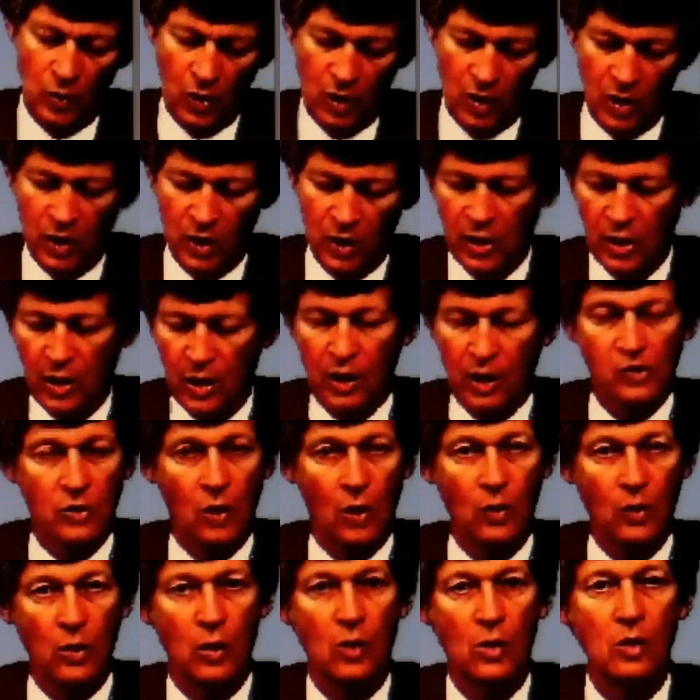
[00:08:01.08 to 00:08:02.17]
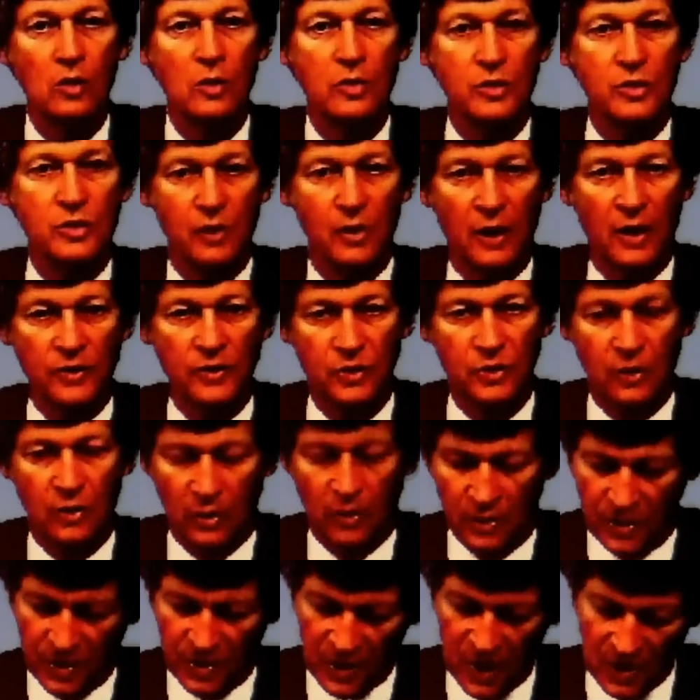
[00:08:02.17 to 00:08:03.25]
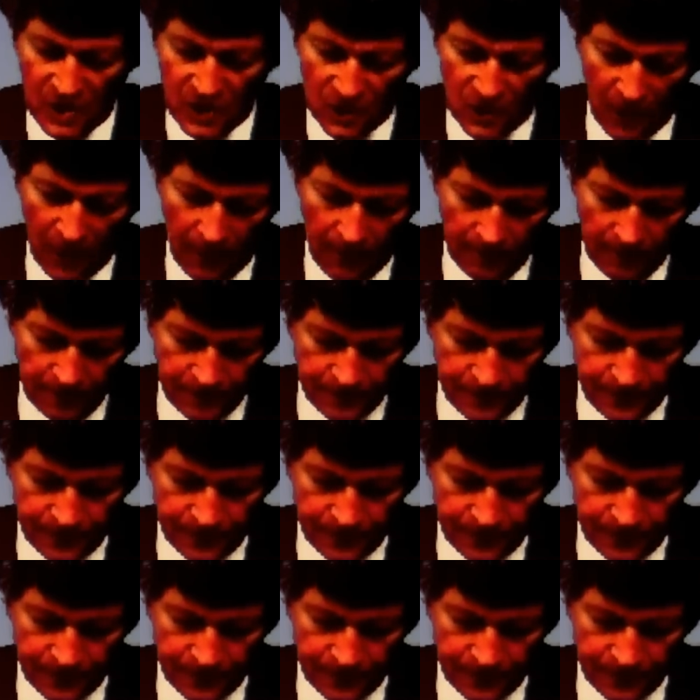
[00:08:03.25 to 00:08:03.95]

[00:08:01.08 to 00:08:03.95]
your total structure or system.